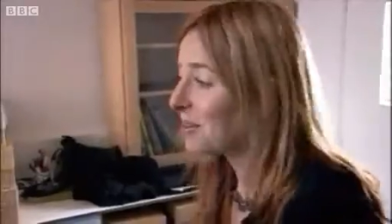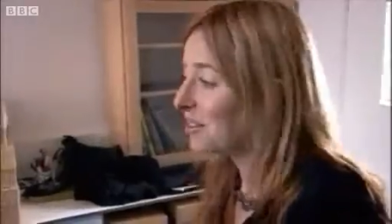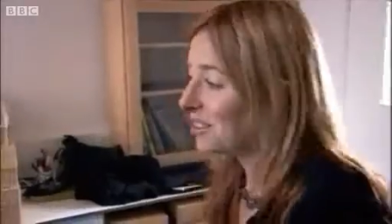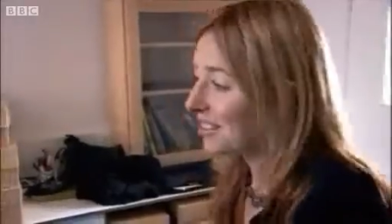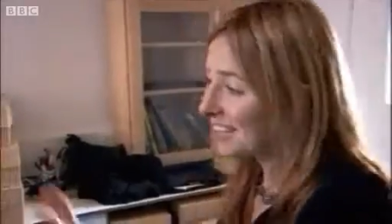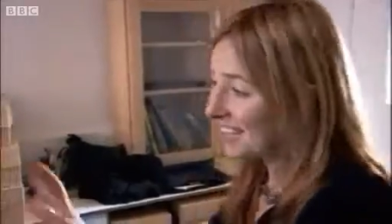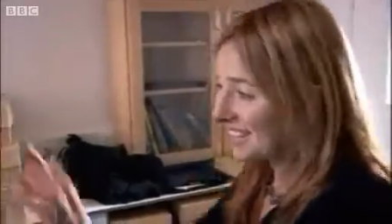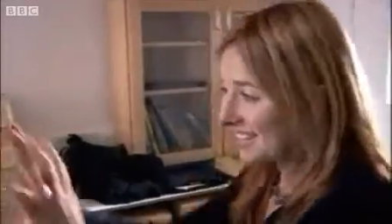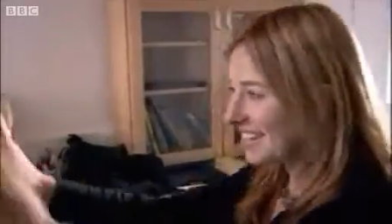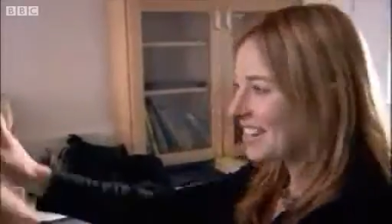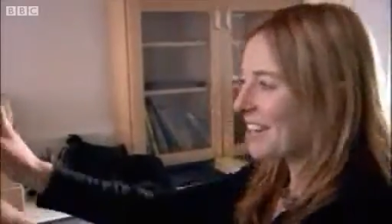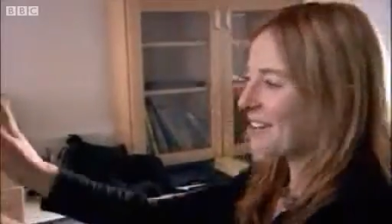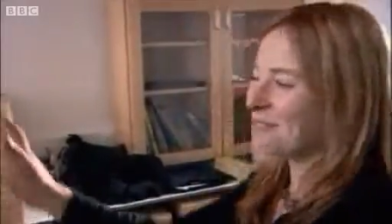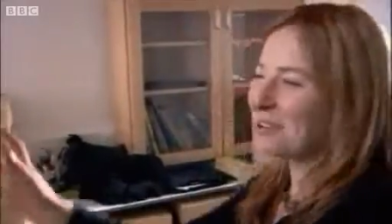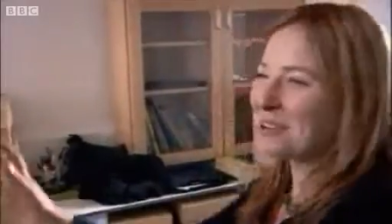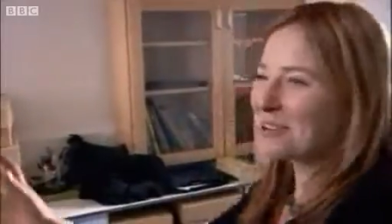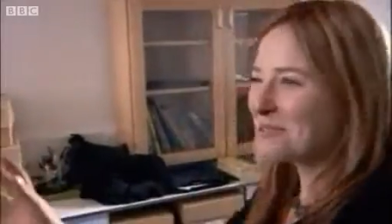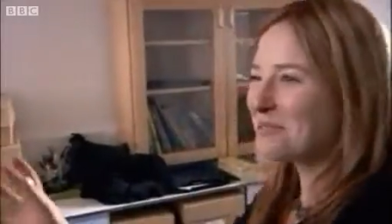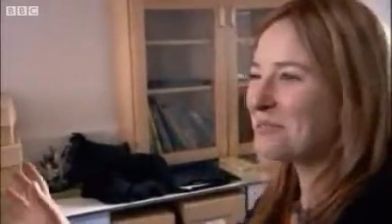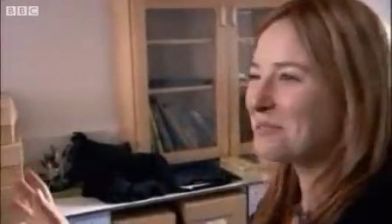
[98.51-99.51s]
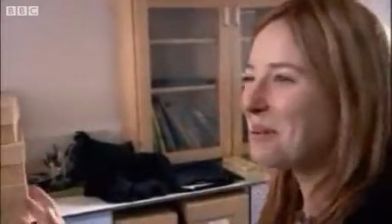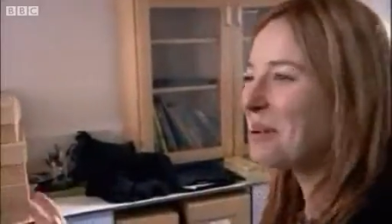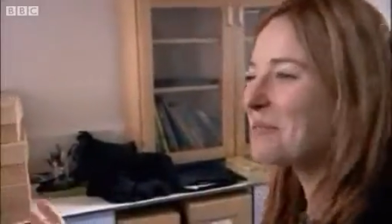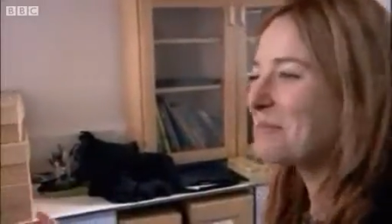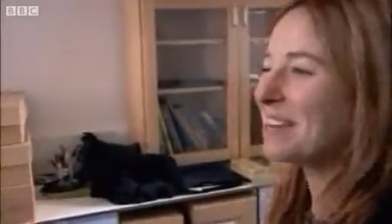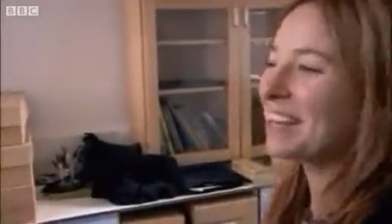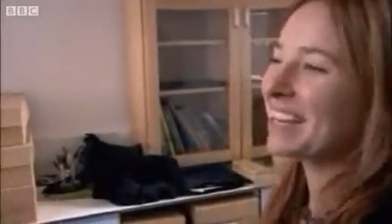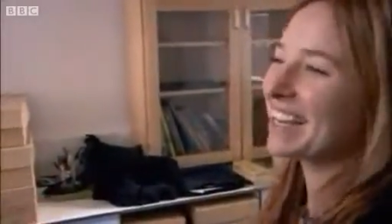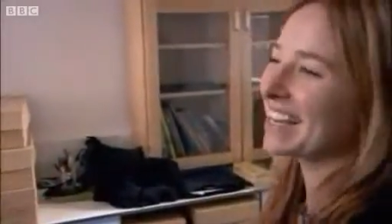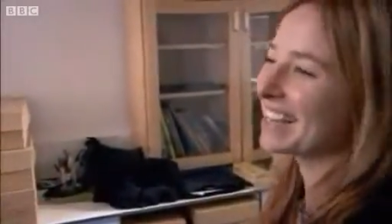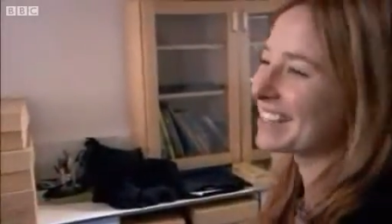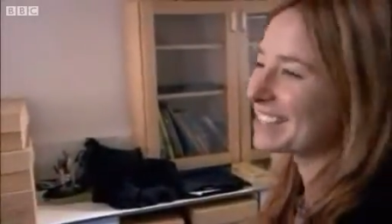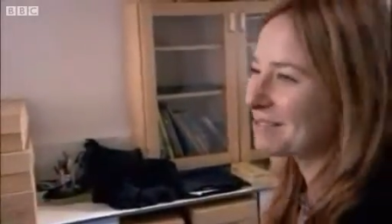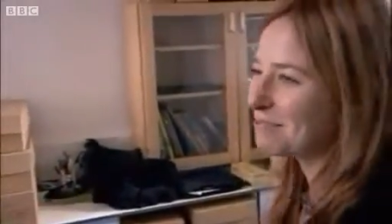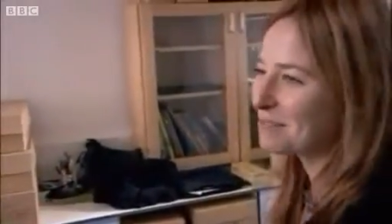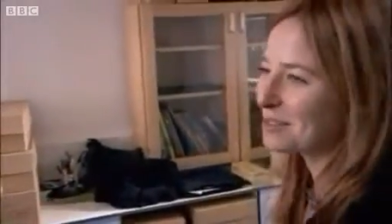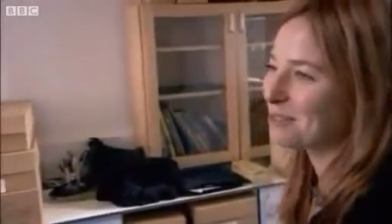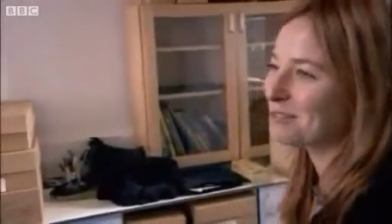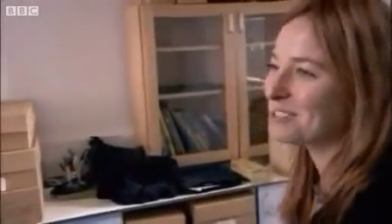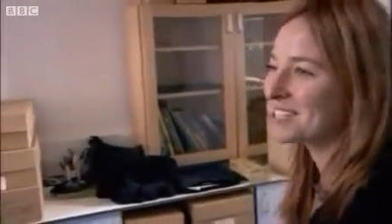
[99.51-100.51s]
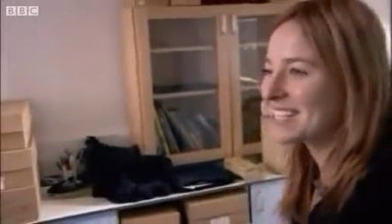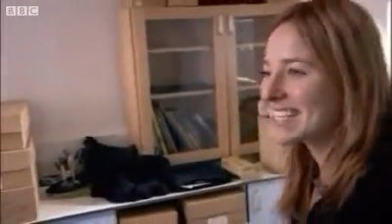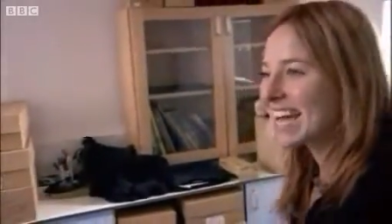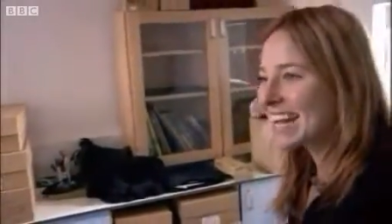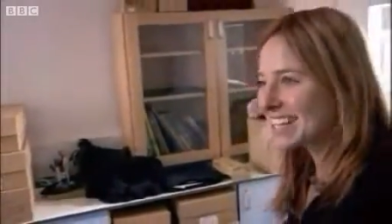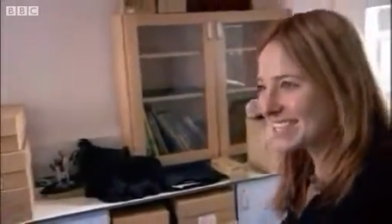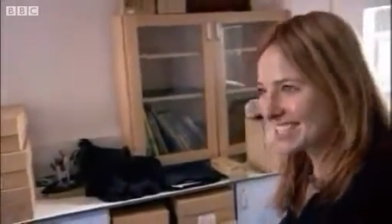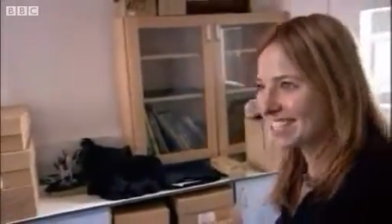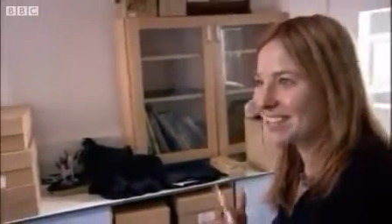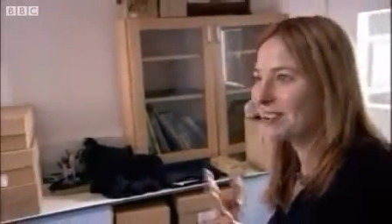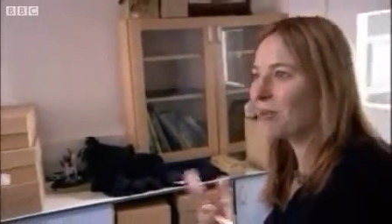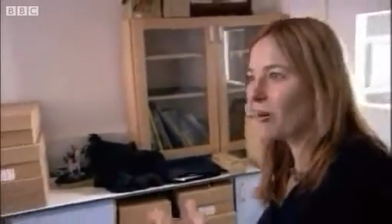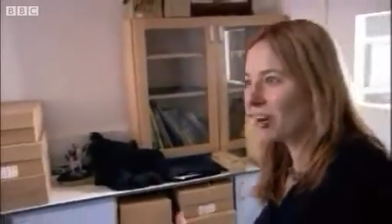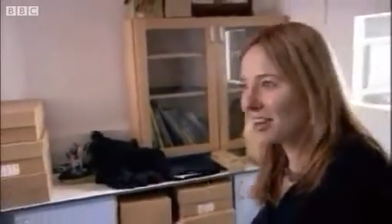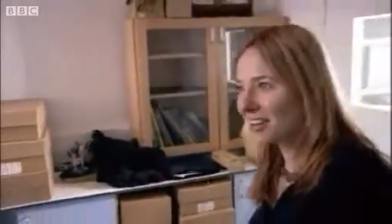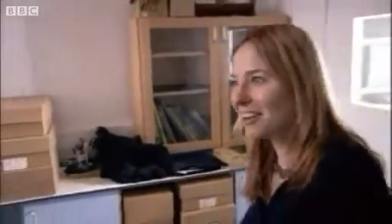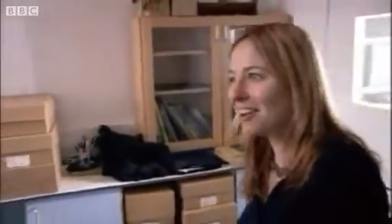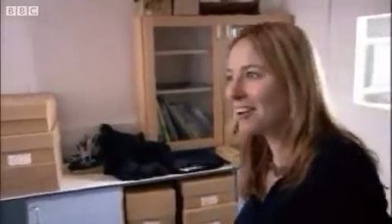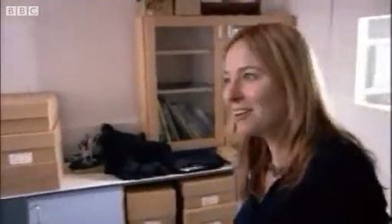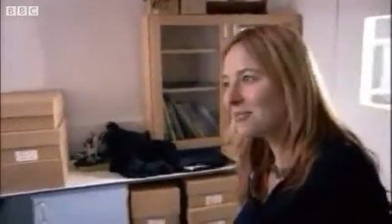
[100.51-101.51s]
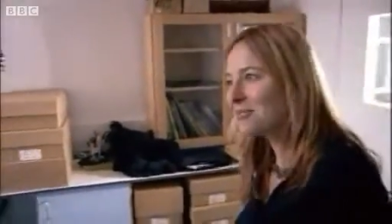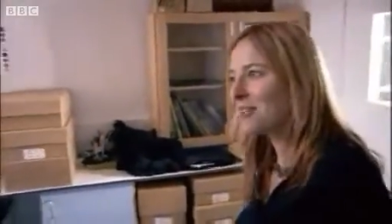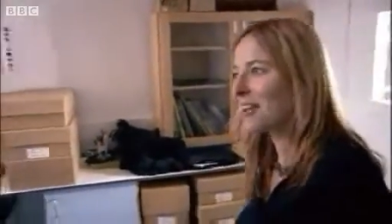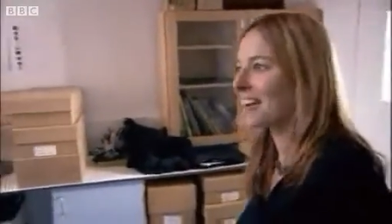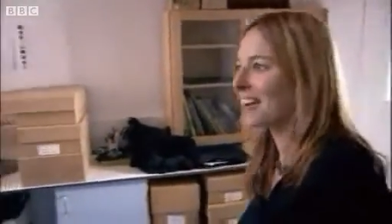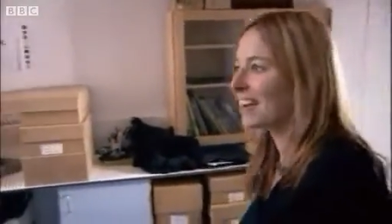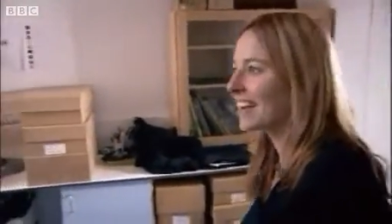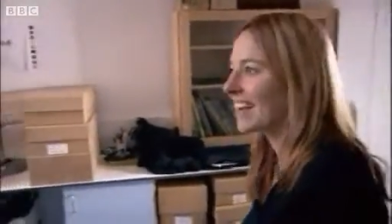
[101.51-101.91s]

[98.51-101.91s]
So I think, you know, we may be looking at something which is actually quite lifelike.